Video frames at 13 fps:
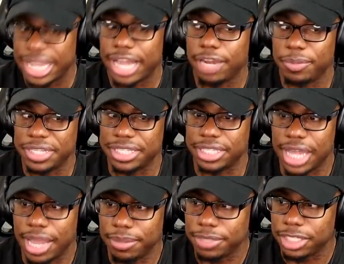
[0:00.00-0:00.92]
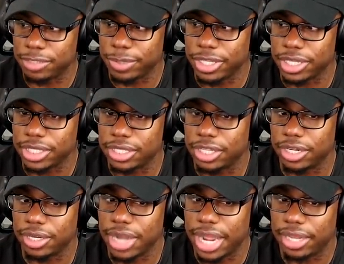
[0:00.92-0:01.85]
they gotta be stopped just because
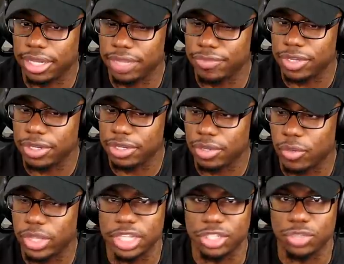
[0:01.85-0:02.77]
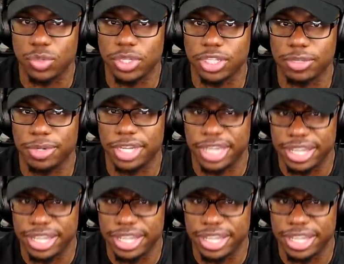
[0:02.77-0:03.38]
they're not living the way that you want them to